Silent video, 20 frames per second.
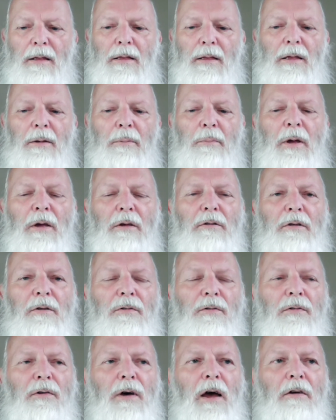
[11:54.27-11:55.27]
that makes the
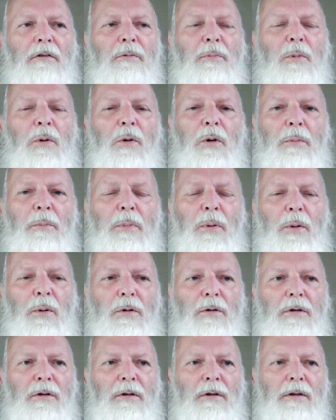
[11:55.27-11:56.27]
5 more
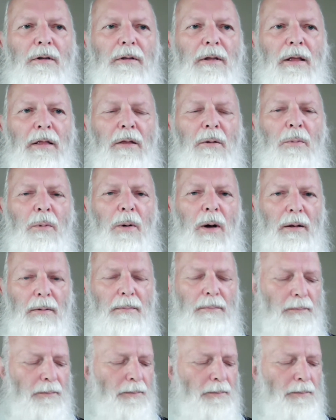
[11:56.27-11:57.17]
important than the 1.